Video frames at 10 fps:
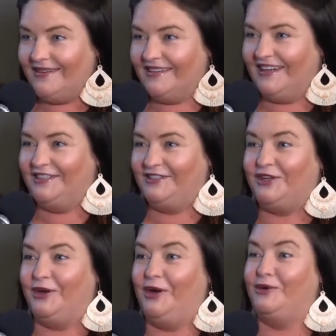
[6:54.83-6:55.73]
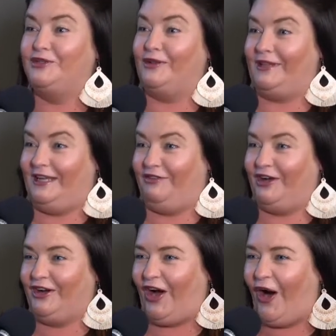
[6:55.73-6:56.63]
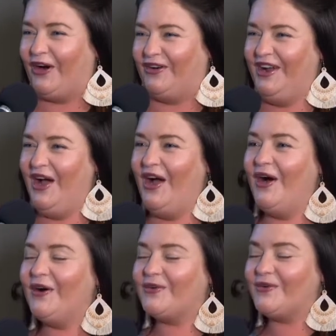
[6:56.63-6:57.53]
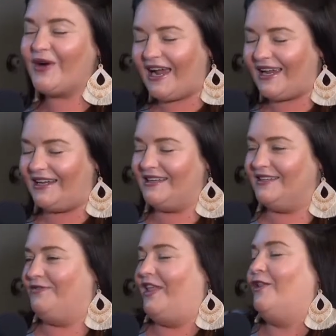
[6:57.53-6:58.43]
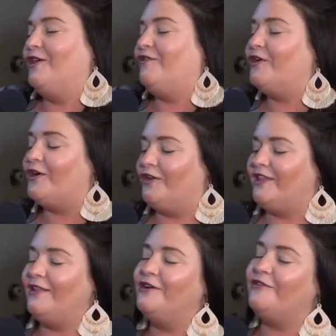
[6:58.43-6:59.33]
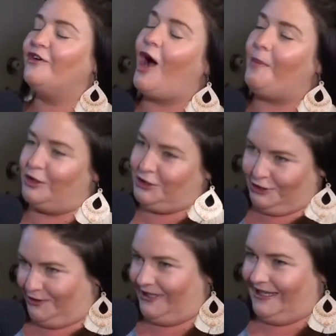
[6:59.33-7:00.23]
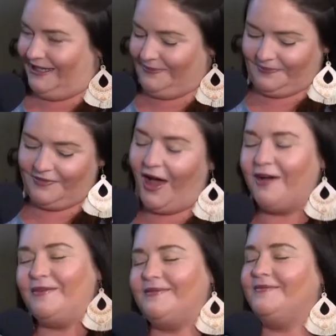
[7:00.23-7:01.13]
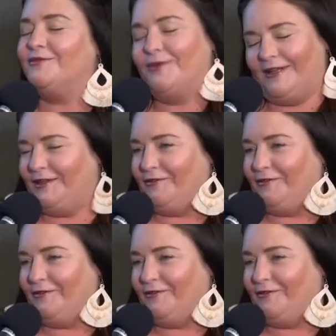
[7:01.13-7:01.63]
to leave, to, to leave, leave the, car the car ready to go. Right. They look for, they look for opportunity, not really